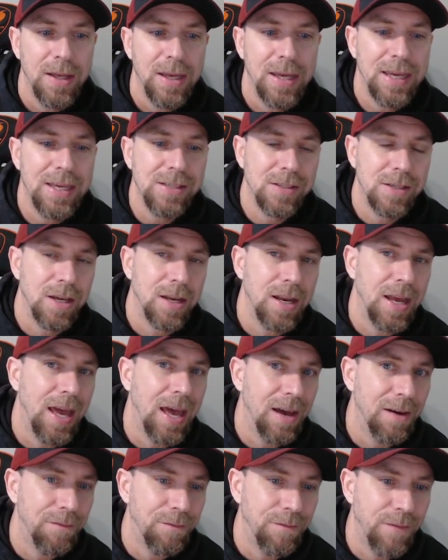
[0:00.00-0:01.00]
He's going to
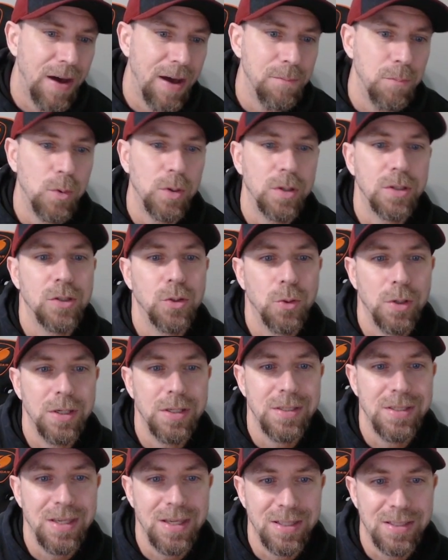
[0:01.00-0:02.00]
have 5 more
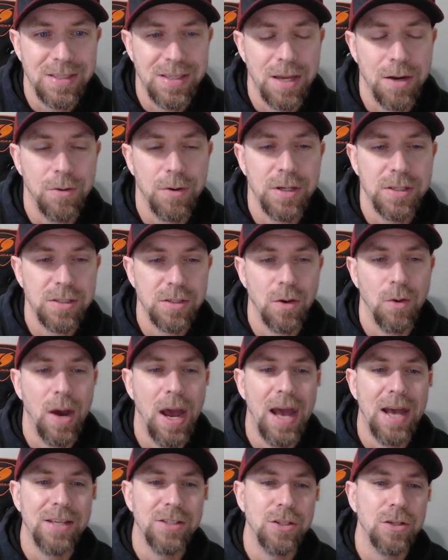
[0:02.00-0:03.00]
toys, etc. So
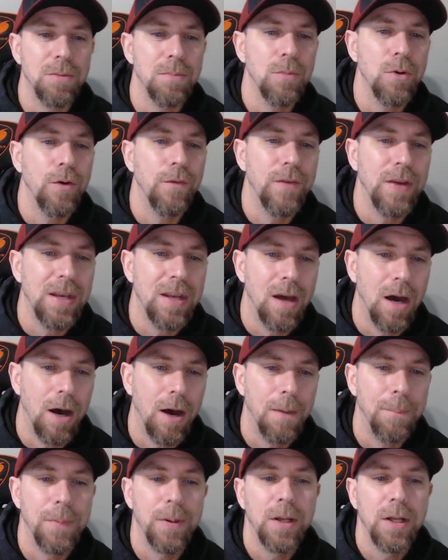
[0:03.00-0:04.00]
as you're moving
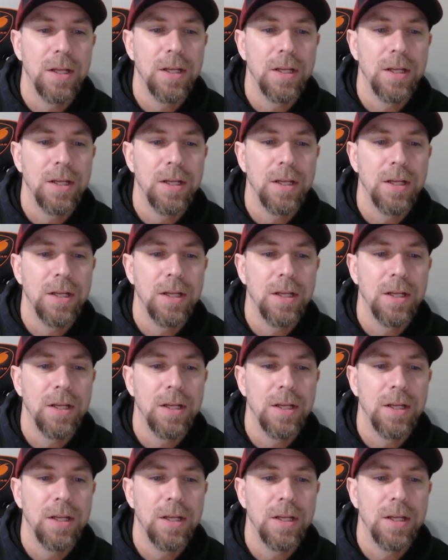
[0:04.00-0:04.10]
up,